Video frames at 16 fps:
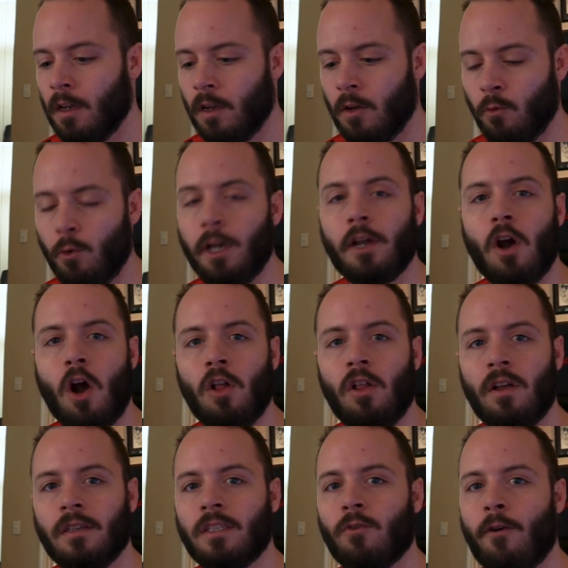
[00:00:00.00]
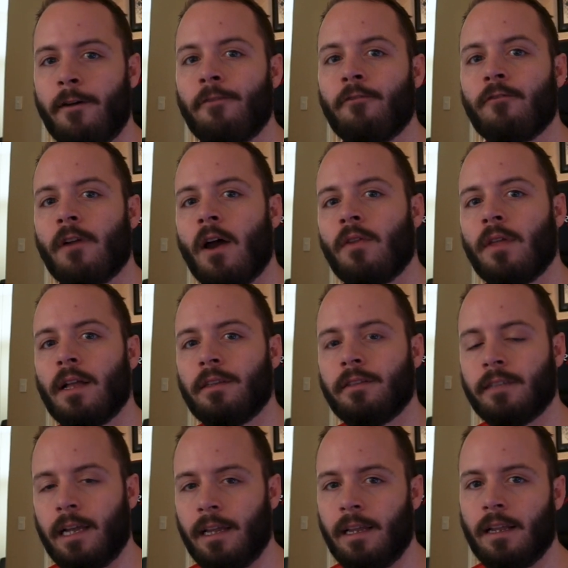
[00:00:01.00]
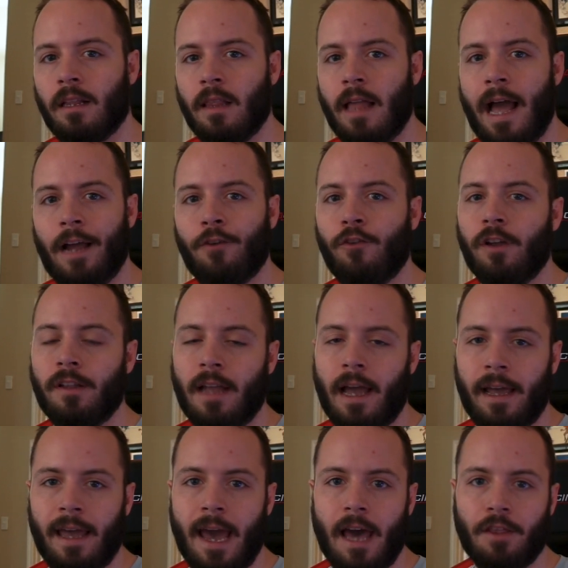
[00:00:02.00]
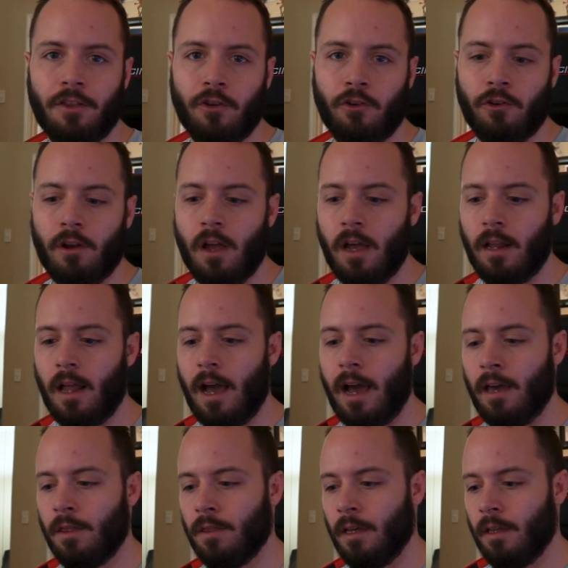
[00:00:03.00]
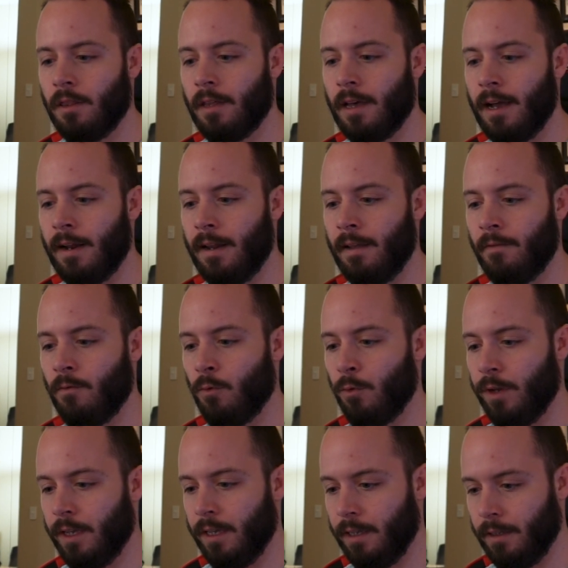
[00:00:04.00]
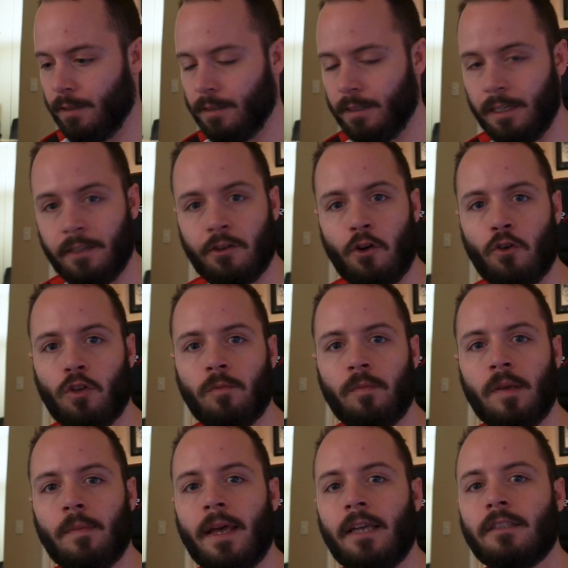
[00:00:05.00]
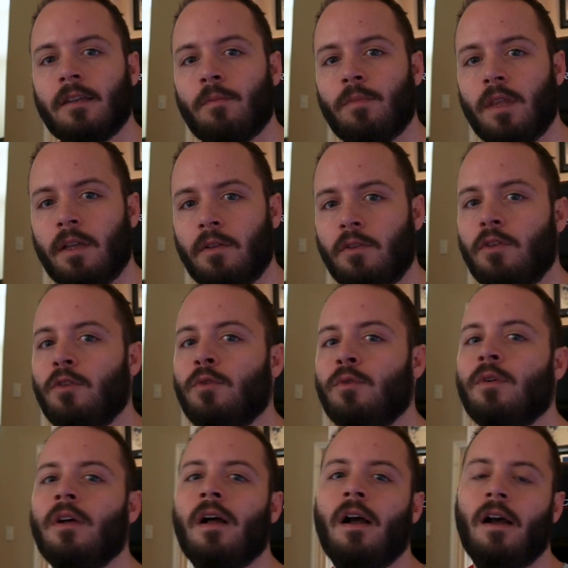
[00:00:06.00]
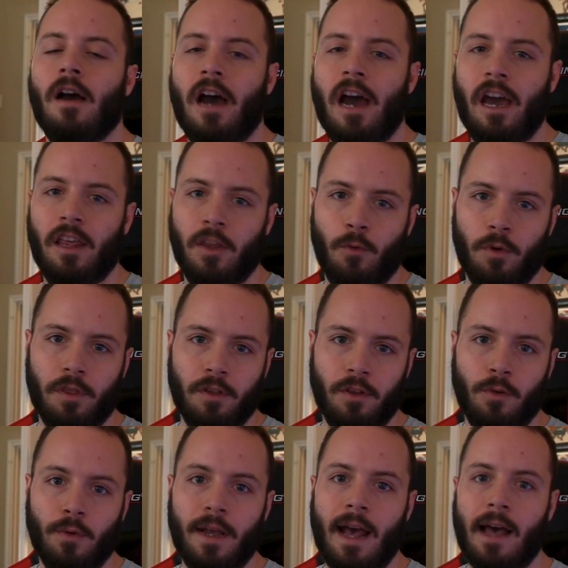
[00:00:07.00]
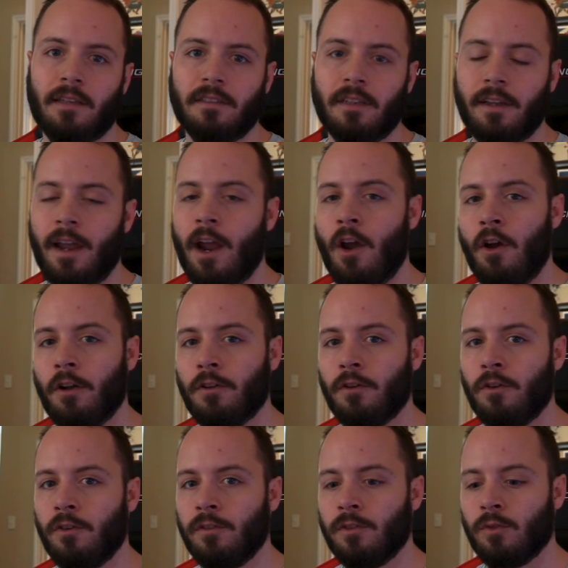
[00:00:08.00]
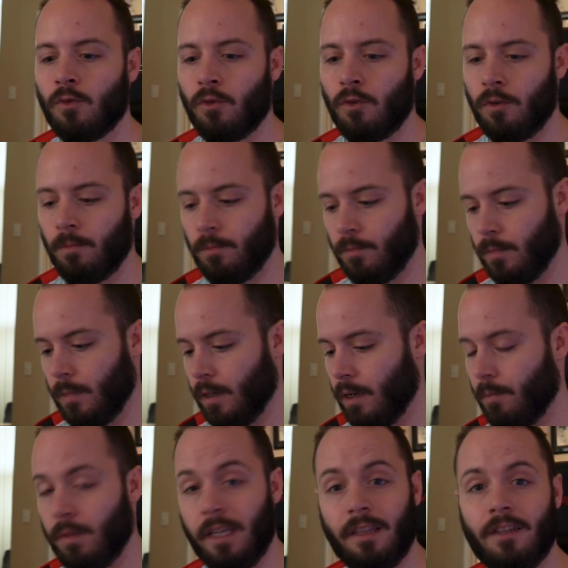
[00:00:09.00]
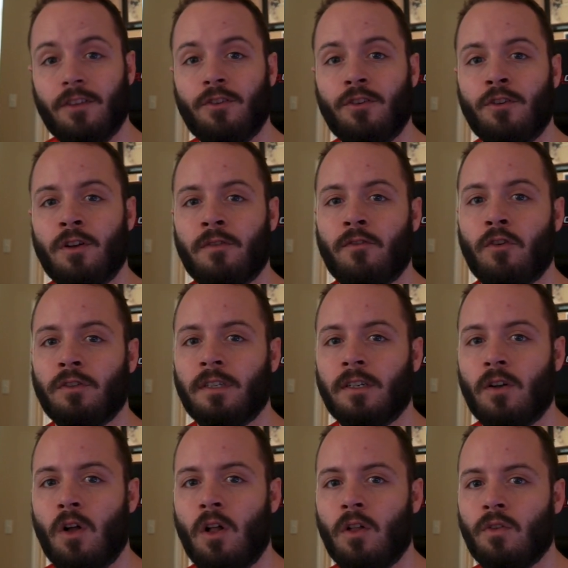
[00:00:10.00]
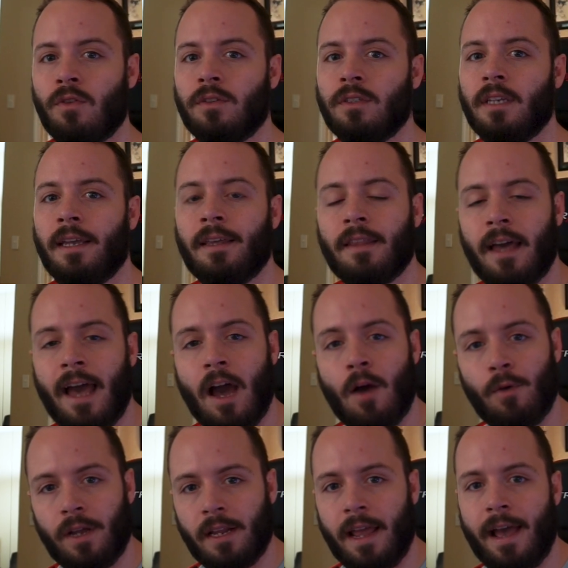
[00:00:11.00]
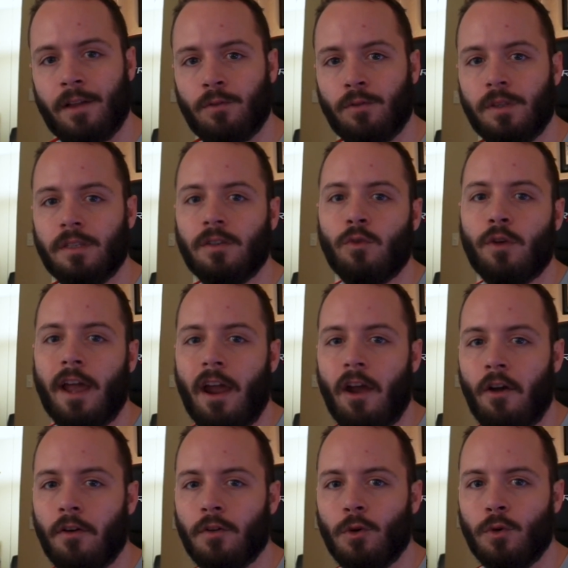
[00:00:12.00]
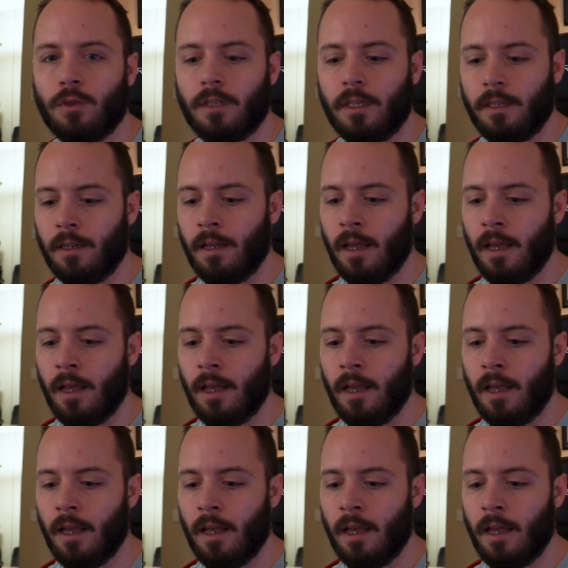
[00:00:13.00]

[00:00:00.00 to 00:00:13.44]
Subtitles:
regardless of whether or not that's set in Alacria and Dicathen or not. I think that if we see Turtle Me make something new, either with a new cast of characters or a completely new universe at all, seeing how we can handle these new characters and